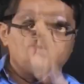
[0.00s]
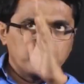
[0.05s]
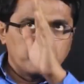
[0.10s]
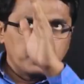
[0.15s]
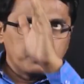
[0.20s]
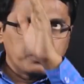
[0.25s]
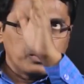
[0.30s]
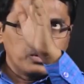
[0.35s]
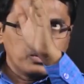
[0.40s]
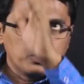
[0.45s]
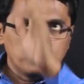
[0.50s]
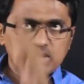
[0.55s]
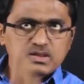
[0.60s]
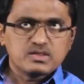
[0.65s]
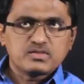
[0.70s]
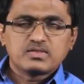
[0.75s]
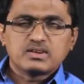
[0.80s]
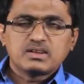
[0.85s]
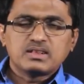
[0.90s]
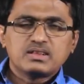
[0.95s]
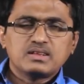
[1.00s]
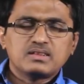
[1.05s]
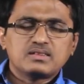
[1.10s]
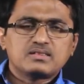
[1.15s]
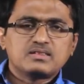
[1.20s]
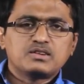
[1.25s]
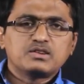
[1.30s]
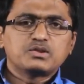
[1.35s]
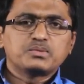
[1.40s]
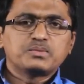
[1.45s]
people uses for
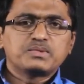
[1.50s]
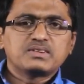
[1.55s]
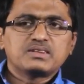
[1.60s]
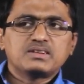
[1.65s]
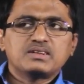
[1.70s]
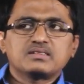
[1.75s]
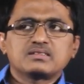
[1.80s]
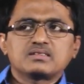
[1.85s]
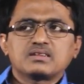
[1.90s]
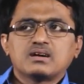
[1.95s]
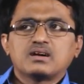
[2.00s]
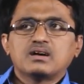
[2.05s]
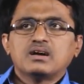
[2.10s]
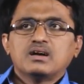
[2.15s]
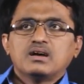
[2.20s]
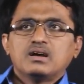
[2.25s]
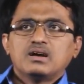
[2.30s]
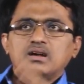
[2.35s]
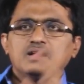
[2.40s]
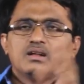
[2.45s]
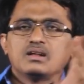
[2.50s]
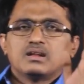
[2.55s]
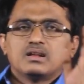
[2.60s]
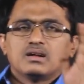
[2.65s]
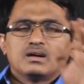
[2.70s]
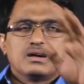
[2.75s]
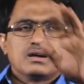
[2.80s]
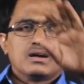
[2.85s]
this distribution is in